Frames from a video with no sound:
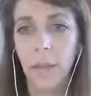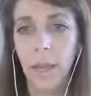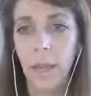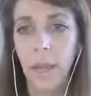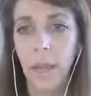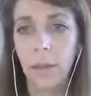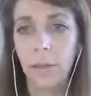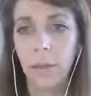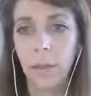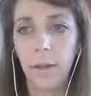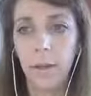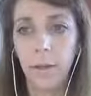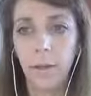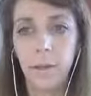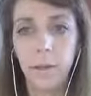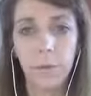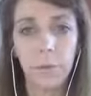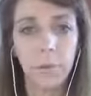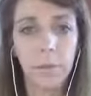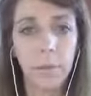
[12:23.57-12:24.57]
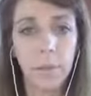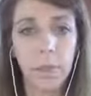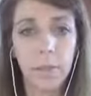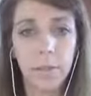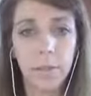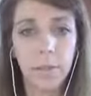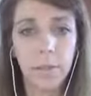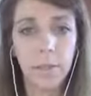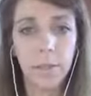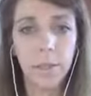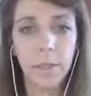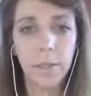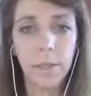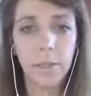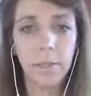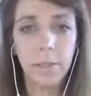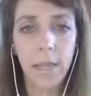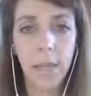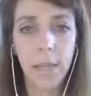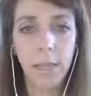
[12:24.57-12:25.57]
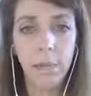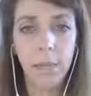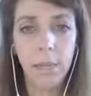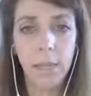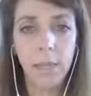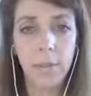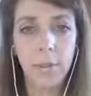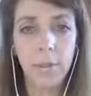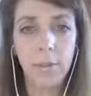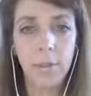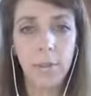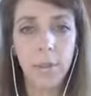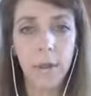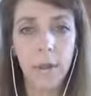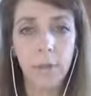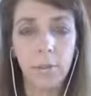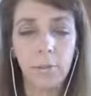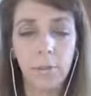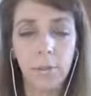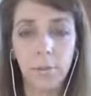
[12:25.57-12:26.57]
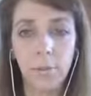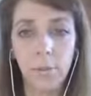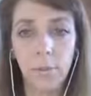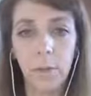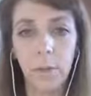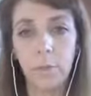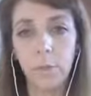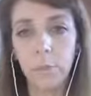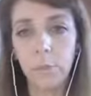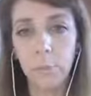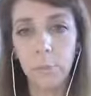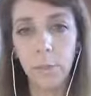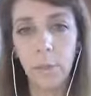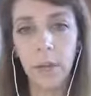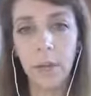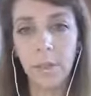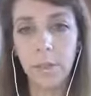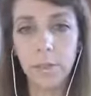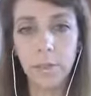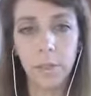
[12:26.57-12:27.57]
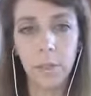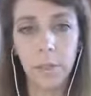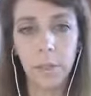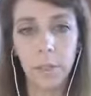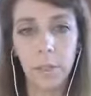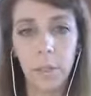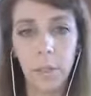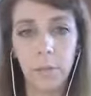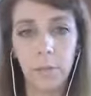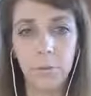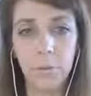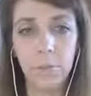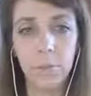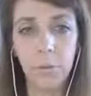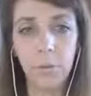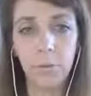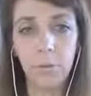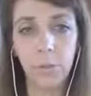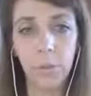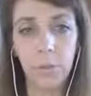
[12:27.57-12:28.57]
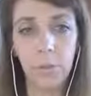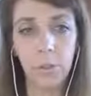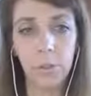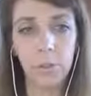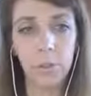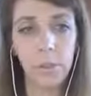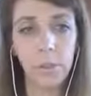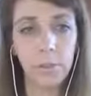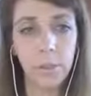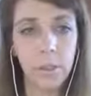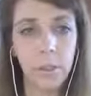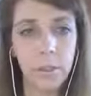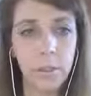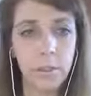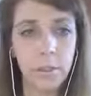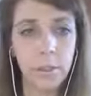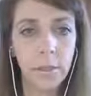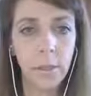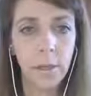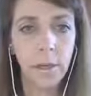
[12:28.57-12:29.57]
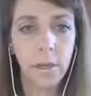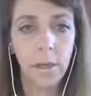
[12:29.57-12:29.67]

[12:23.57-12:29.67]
And they are different things that she has handpicked herself of products that she loves. Some of them are cookbooks.